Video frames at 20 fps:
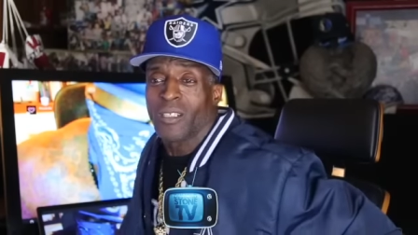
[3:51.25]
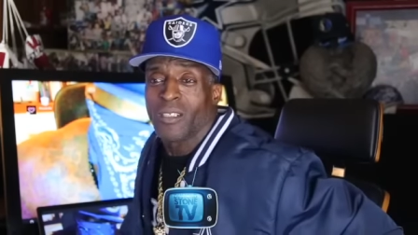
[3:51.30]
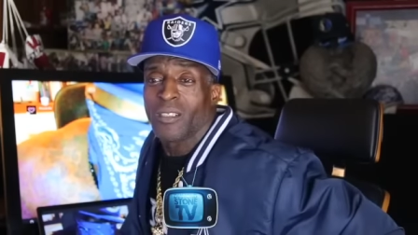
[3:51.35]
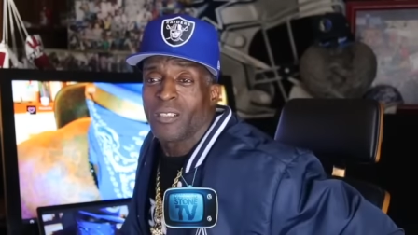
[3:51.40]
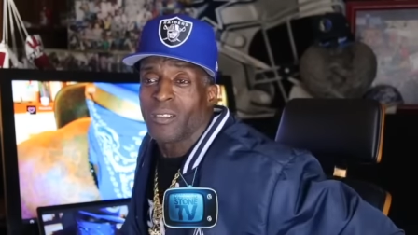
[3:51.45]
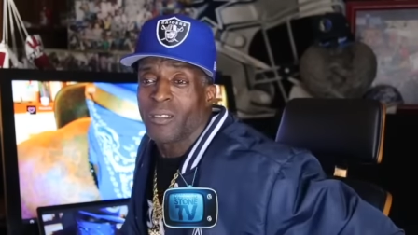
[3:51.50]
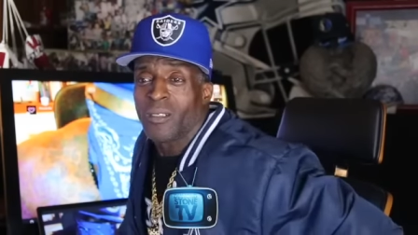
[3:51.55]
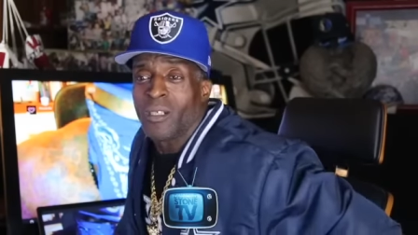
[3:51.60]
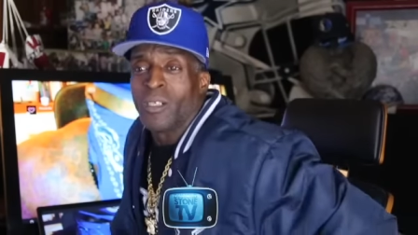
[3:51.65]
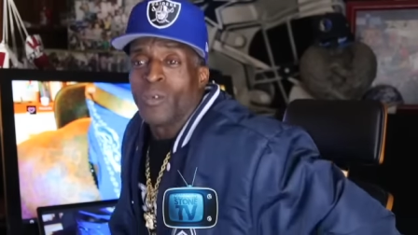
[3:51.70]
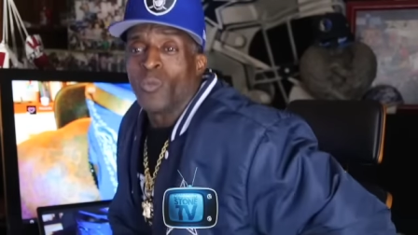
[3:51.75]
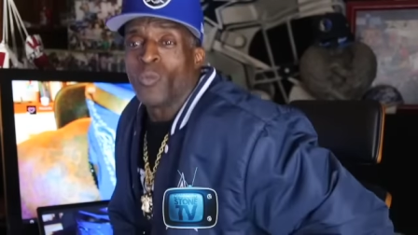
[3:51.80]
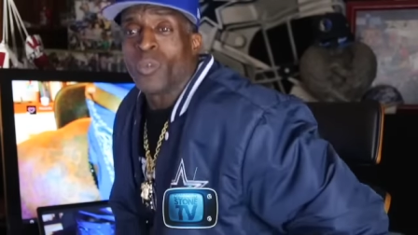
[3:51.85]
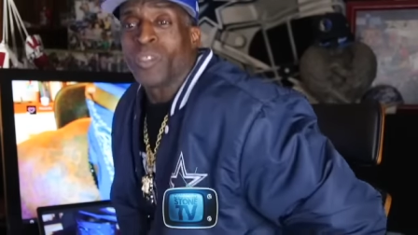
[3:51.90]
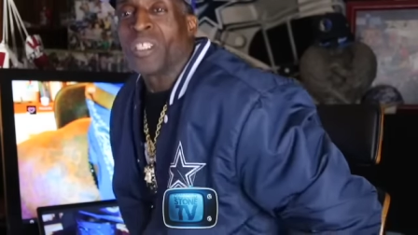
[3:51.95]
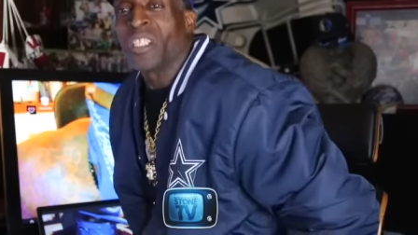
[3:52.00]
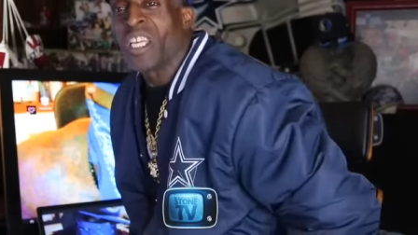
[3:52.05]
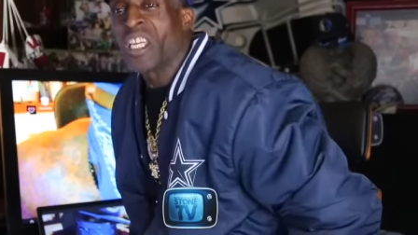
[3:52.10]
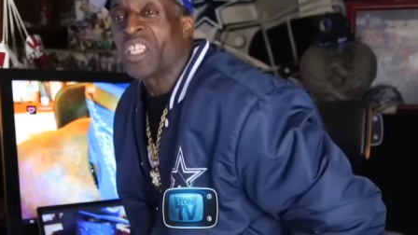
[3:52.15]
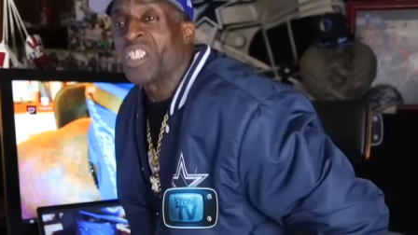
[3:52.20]
One of
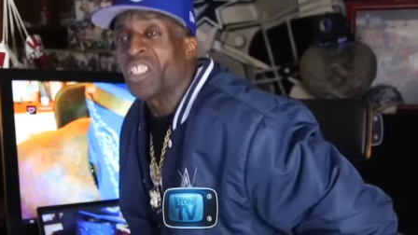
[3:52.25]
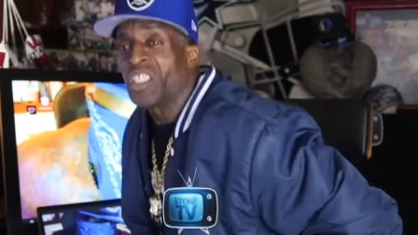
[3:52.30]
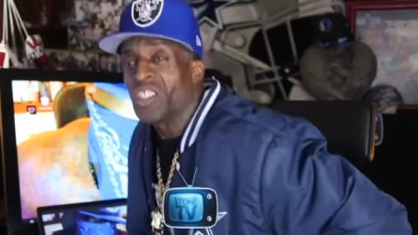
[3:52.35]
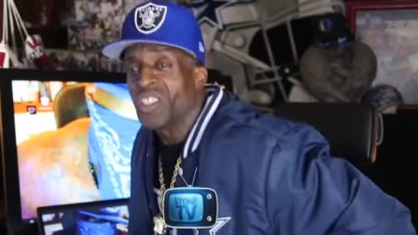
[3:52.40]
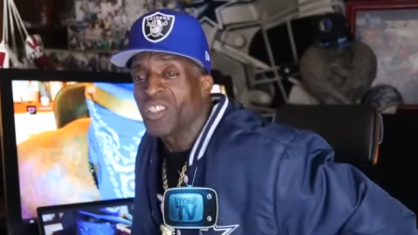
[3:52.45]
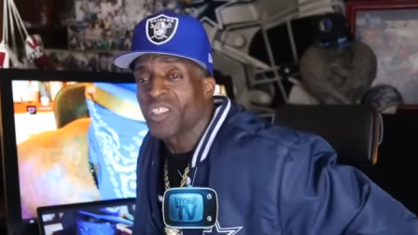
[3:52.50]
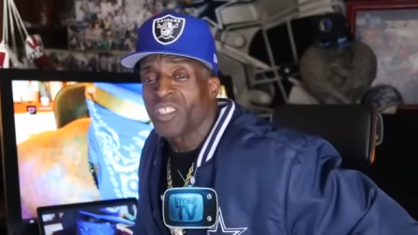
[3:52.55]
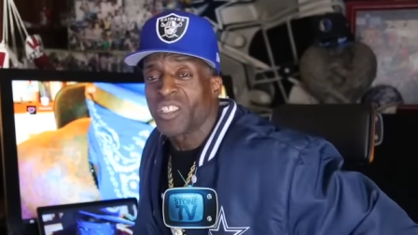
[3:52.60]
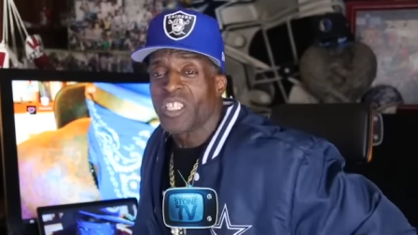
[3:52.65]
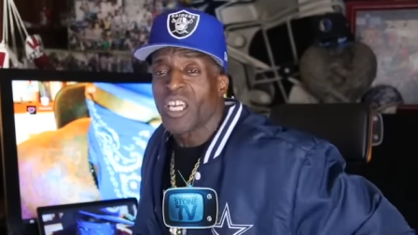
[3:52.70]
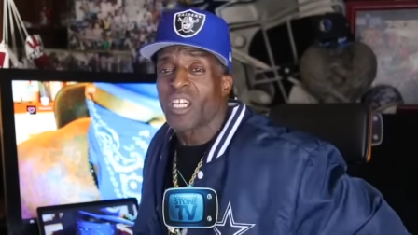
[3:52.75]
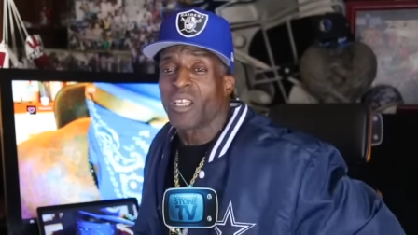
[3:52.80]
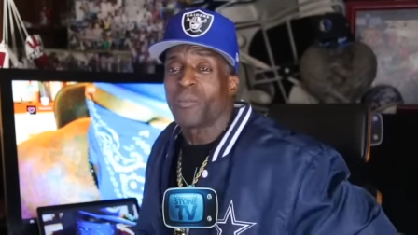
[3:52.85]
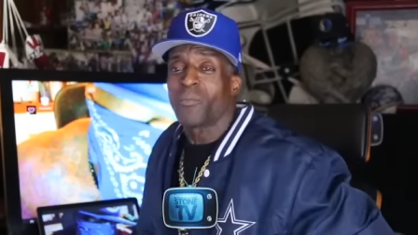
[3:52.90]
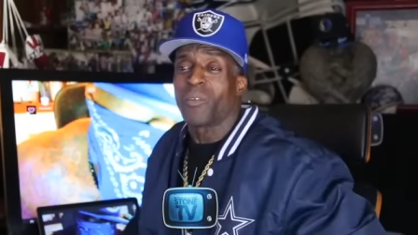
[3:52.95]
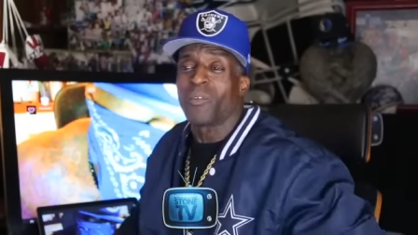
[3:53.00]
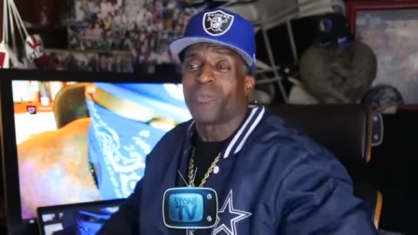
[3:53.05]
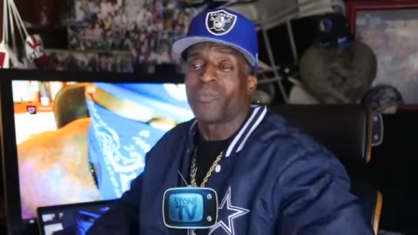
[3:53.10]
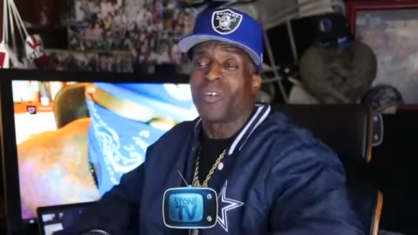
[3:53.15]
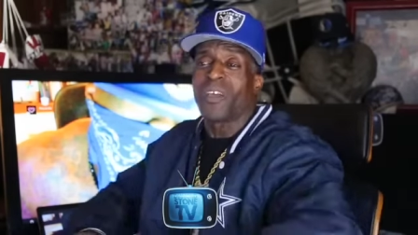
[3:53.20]
their cousins down
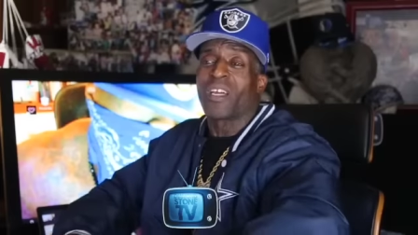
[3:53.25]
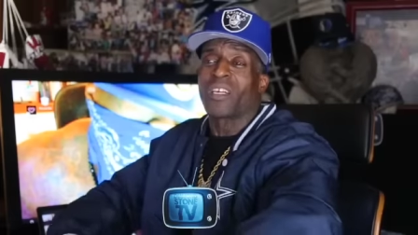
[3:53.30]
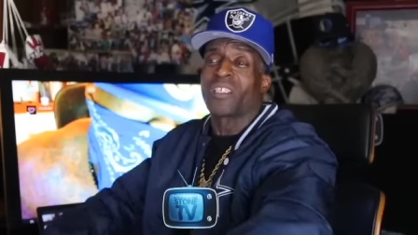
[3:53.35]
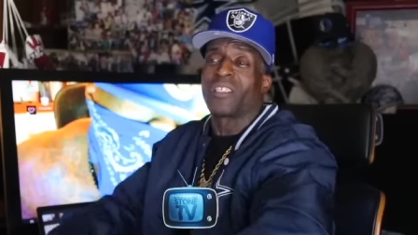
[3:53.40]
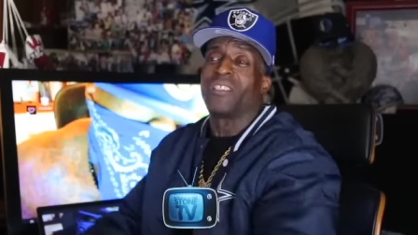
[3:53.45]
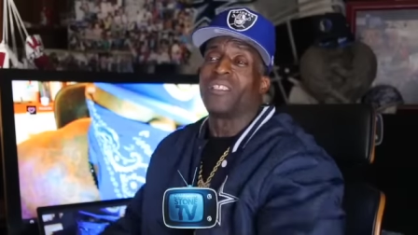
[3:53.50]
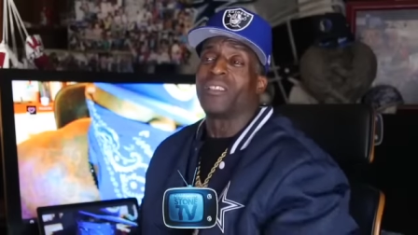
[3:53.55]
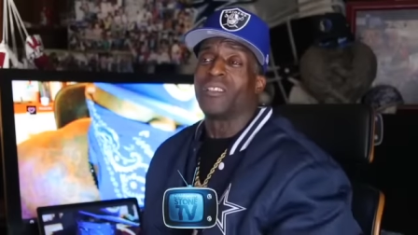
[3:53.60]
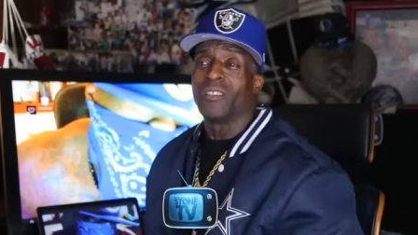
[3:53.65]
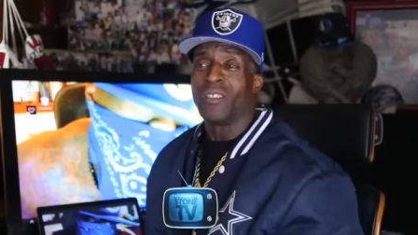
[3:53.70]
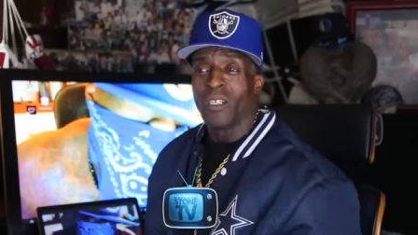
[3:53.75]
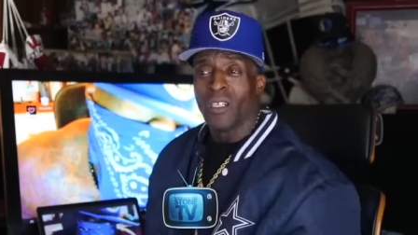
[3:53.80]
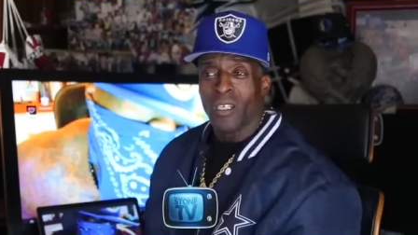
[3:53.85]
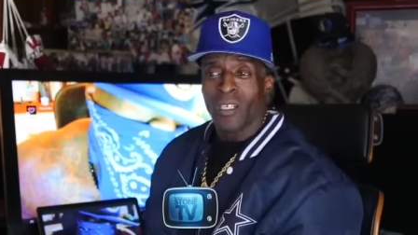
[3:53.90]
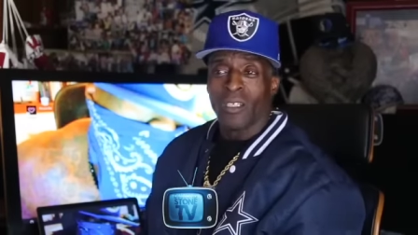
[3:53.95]
there been found killed.